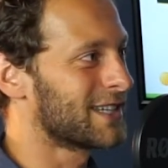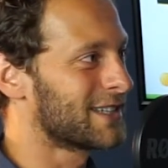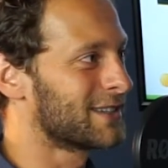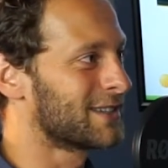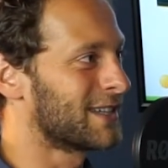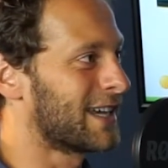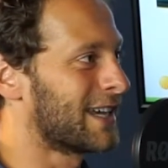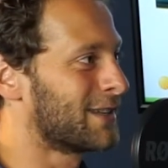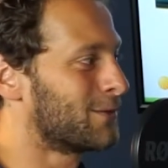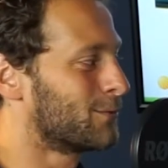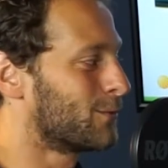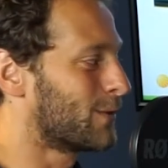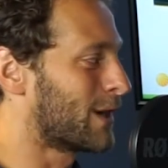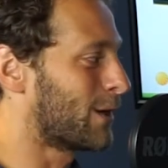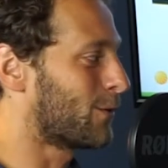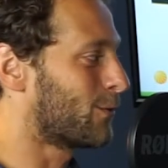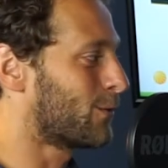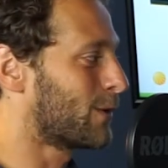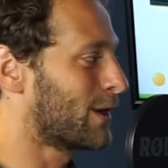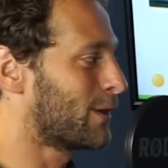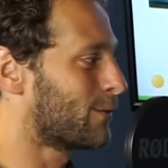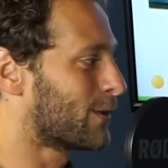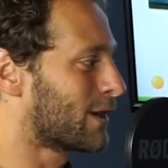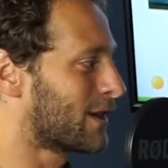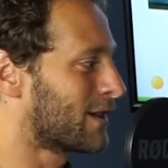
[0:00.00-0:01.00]
And well,
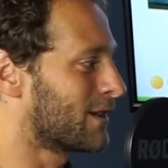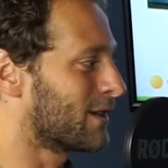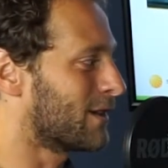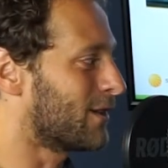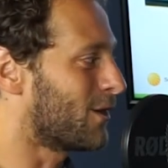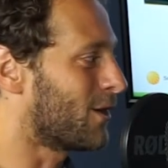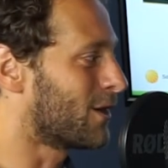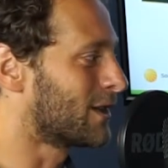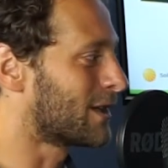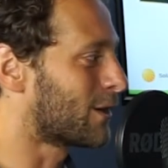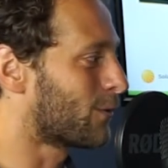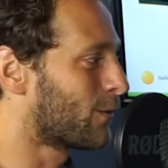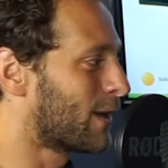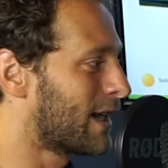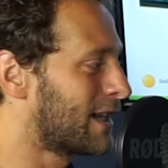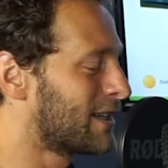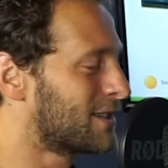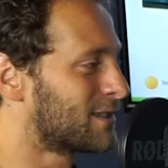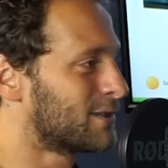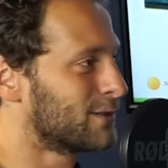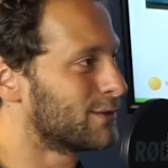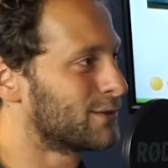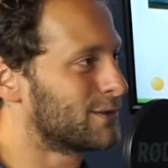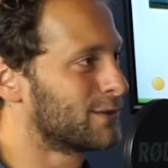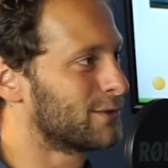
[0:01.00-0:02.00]
we were on our way
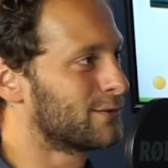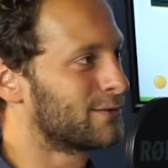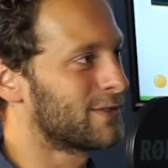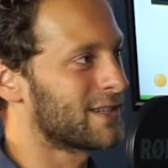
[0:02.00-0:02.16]
to